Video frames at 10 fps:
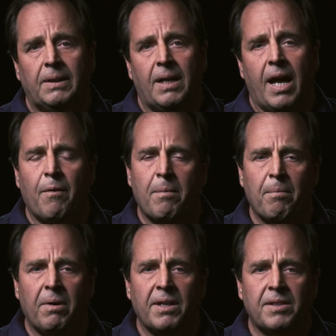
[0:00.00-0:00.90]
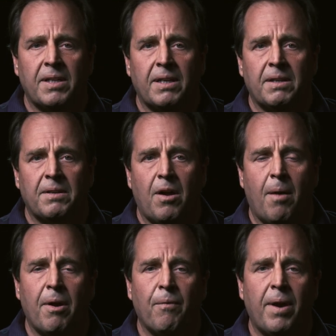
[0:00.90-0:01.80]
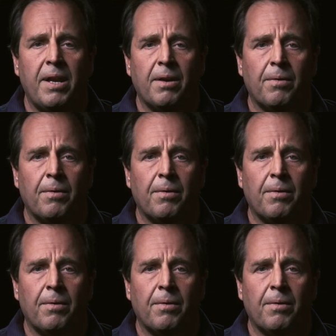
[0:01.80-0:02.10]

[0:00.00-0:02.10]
I remember listening on my radio